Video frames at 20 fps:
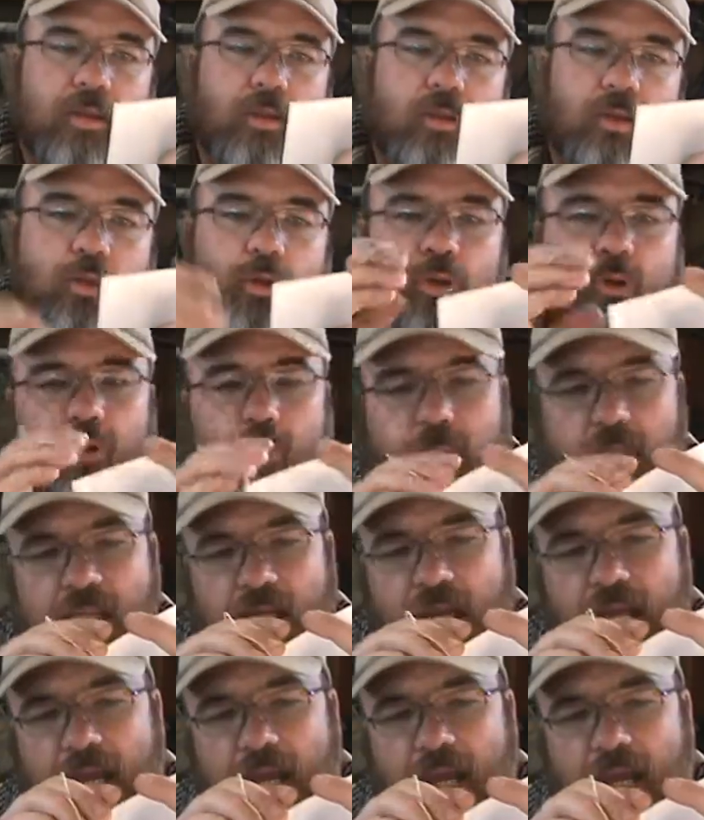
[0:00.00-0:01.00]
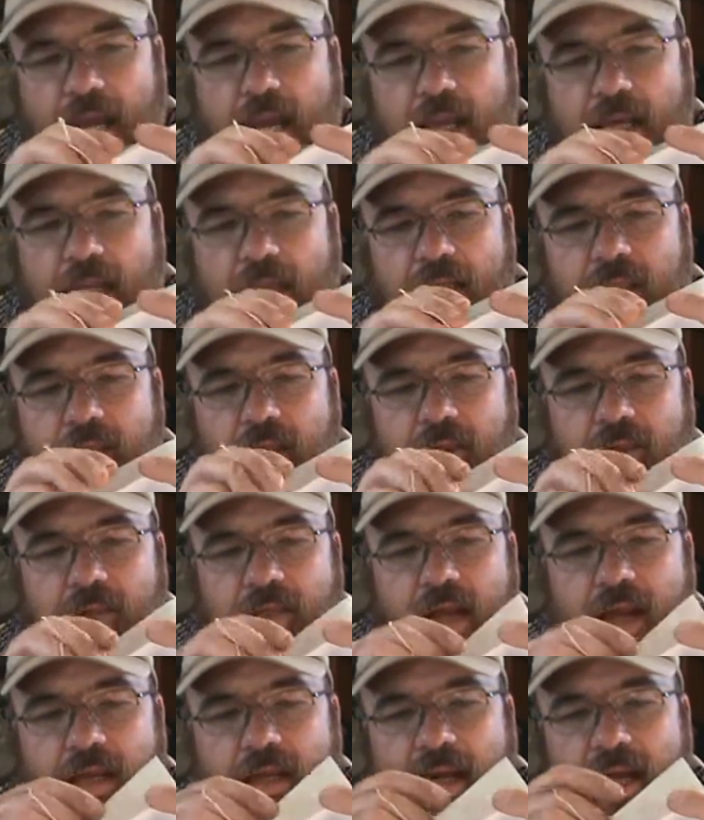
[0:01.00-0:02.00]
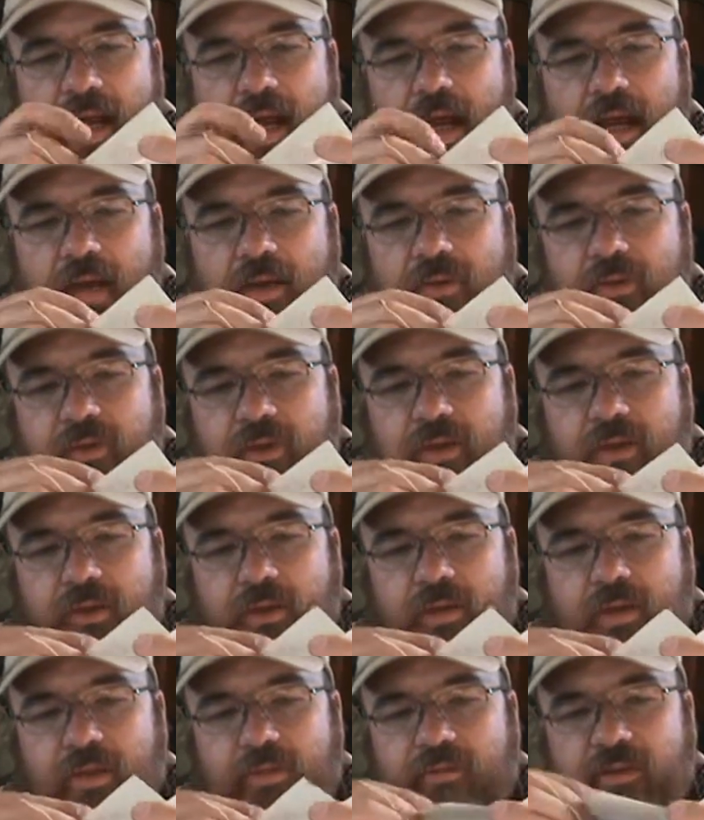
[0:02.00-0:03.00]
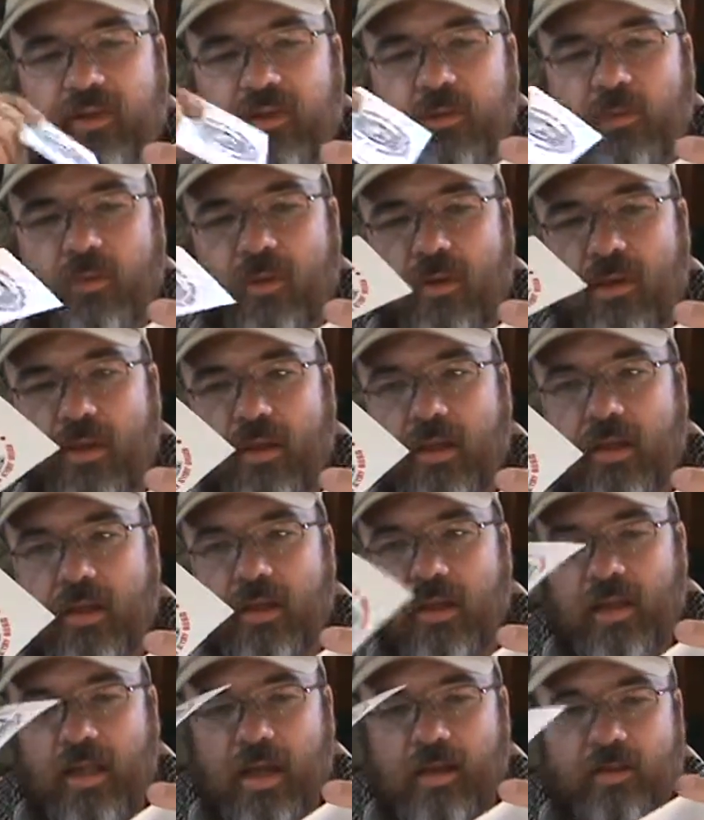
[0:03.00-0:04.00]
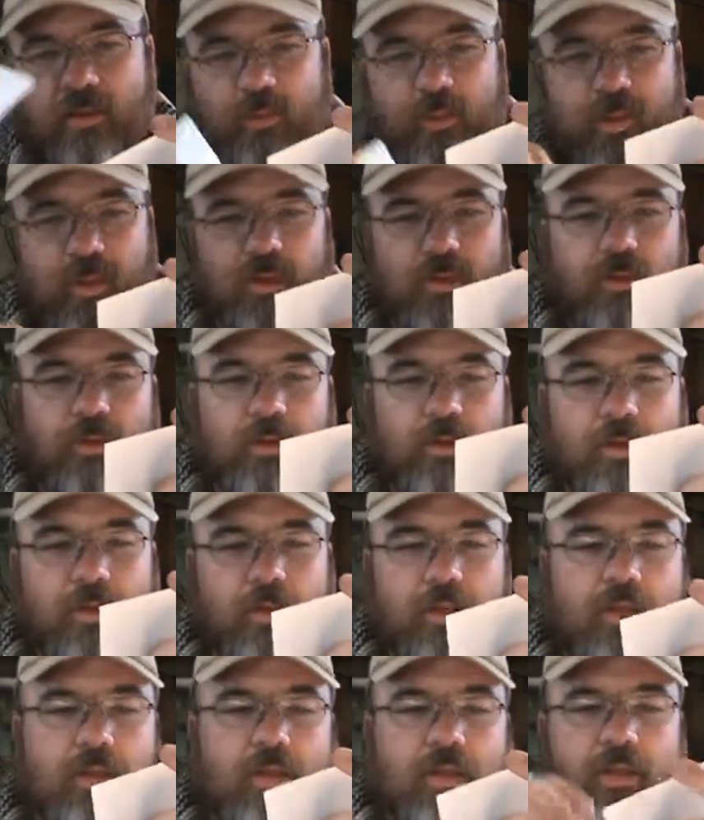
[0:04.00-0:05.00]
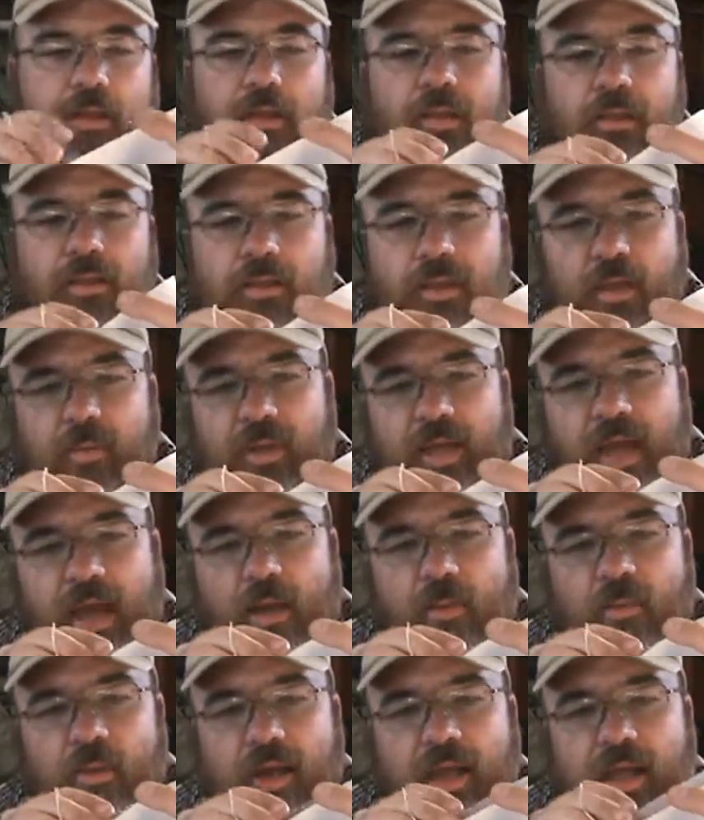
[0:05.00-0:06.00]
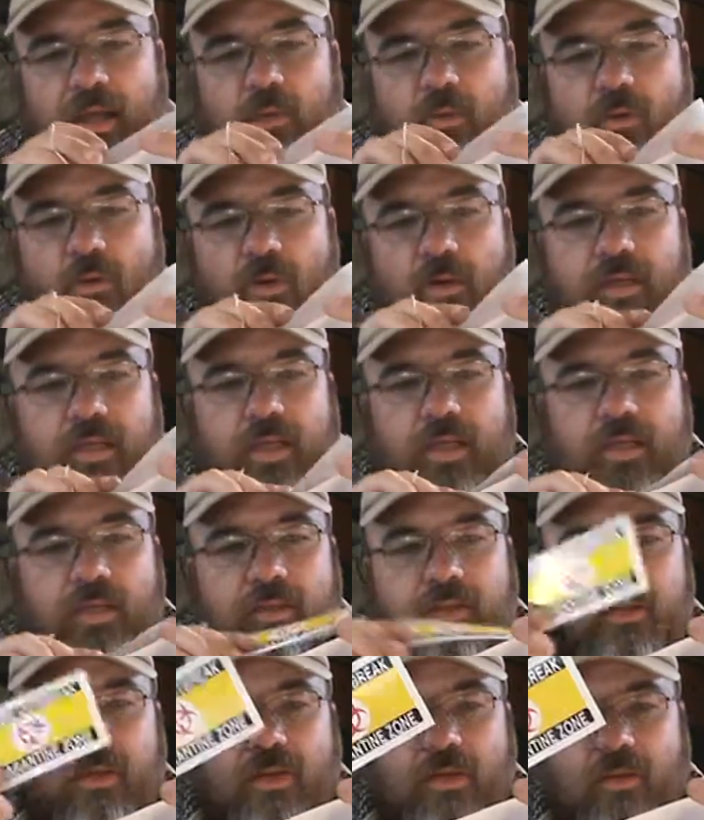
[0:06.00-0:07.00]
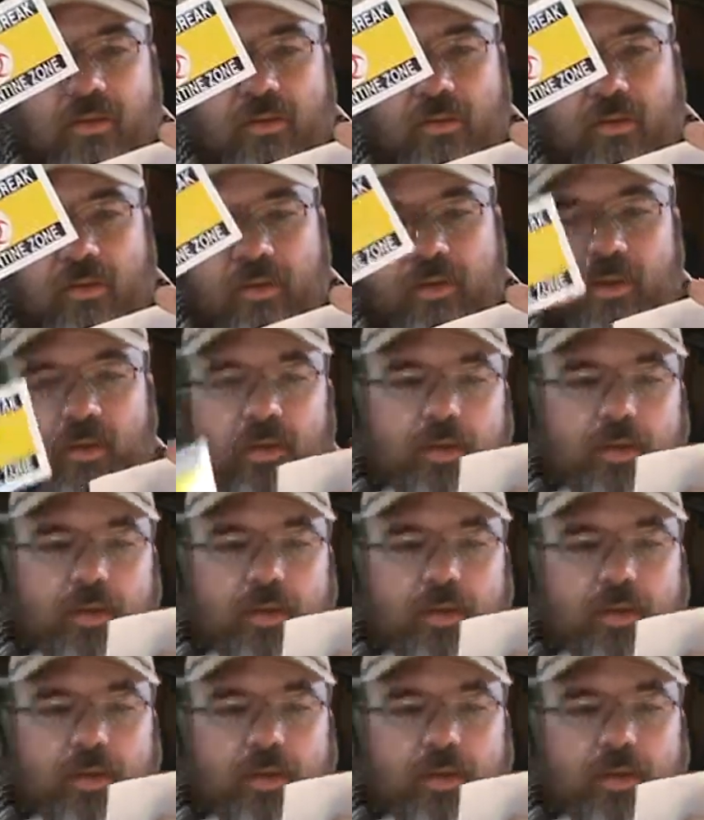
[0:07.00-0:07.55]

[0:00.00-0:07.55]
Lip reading: Shoot them in the head and they'll stay dead. Security Division 1. That's pretty cool. Zombie outbreak quarantine zone.